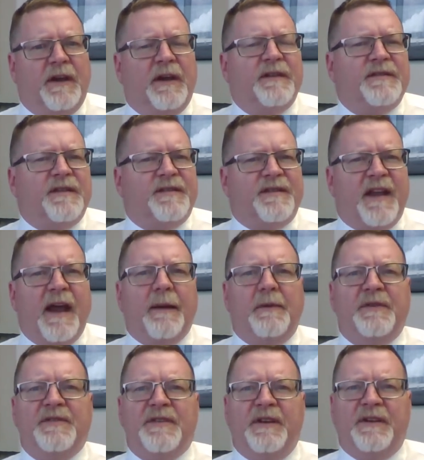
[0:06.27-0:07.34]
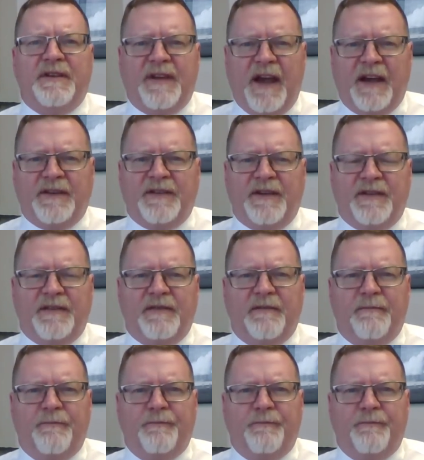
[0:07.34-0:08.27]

is established in Texas.